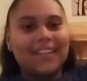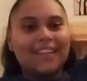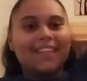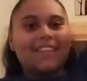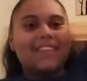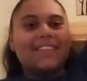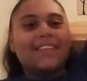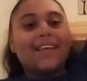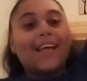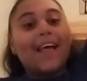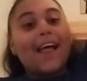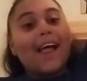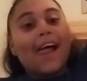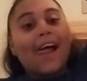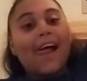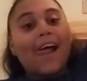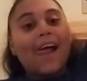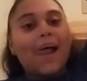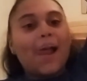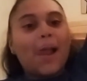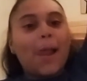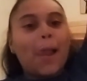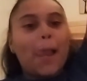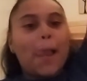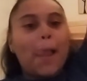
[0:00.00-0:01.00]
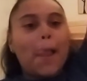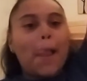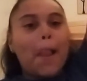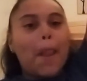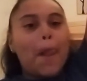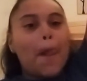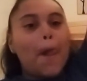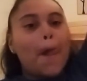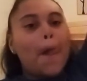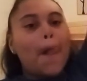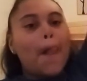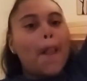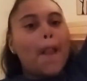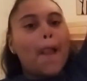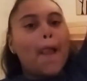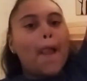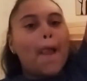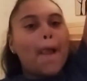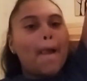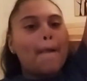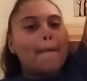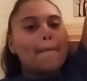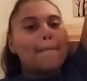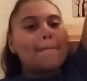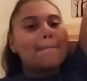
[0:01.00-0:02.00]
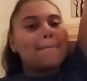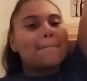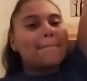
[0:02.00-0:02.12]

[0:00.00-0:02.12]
No one is speaking in this clip.